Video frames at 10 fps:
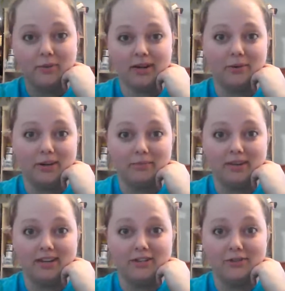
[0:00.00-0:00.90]
what I'm going to
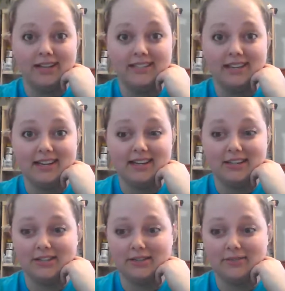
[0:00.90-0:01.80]
be addressing
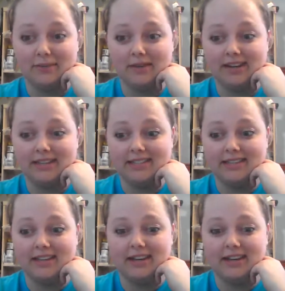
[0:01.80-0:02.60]
in just a few minutes.